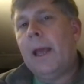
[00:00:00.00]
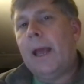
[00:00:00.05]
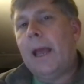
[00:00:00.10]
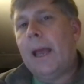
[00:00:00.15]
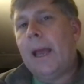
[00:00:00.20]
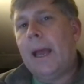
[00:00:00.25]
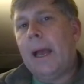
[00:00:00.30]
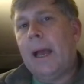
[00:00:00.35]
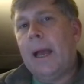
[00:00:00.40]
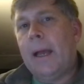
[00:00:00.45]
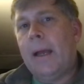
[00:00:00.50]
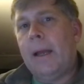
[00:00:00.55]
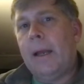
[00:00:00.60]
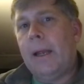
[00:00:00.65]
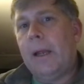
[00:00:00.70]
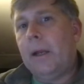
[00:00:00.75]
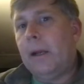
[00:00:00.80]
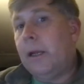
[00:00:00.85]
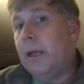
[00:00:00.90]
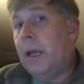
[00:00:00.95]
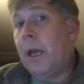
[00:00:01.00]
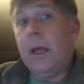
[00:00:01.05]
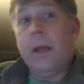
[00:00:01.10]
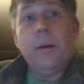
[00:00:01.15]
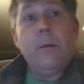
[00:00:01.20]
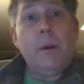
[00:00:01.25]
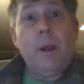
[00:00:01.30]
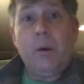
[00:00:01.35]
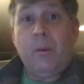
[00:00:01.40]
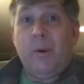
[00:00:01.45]
And
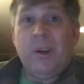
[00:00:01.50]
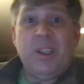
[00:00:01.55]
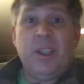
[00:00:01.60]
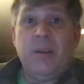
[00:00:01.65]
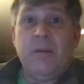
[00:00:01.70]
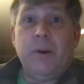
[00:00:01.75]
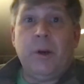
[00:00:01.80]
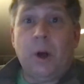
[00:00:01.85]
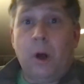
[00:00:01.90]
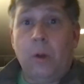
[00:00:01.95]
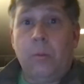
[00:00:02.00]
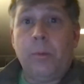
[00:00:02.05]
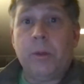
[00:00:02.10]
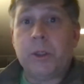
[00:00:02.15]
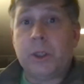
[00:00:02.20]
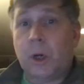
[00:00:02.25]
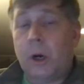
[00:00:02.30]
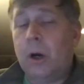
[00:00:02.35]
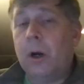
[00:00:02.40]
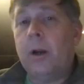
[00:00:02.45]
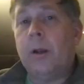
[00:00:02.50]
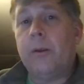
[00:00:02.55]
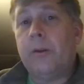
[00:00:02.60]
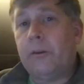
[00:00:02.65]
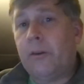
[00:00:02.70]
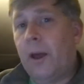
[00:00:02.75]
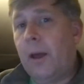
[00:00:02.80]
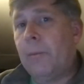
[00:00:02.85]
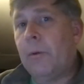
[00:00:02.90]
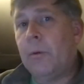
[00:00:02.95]
again, it wasn't even called Mystara at
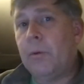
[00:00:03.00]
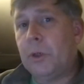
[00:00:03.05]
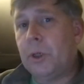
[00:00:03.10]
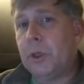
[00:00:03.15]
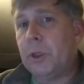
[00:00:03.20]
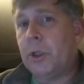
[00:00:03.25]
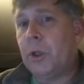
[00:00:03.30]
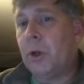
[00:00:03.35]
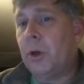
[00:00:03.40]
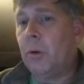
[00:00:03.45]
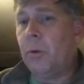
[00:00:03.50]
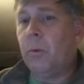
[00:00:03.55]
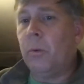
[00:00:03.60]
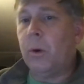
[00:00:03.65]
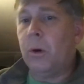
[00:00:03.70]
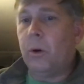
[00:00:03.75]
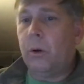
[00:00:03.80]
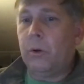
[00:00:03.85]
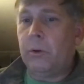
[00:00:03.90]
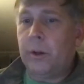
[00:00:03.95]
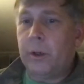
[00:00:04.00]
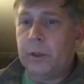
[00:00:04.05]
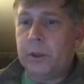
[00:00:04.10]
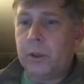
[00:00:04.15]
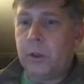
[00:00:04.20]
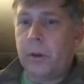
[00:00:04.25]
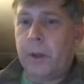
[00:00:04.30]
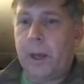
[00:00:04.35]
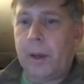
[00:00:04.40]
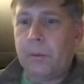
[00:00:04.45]
the time. It was just the Known World. And
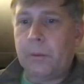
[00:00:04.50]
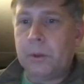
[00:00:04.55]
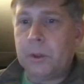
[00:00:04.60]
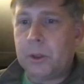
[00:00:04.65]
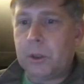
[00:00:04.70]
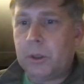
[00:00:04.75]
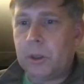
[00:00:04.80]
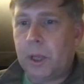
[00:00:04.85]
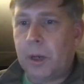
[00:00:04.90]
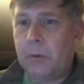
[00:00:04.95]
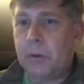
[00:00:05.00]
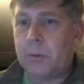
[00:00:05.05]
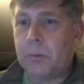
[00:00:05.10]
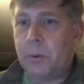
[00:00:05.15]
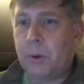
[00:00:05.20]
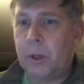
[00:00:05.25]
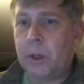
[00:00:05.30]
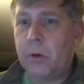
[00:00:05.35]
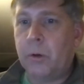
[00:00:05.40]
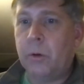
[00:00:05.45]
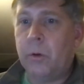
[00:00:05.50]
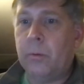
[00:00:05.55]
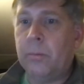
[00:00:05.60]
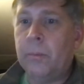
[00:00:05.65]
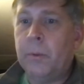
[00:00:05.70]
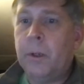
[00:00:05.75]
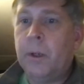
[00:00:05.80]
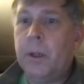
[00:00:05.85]
so that was pretty cool.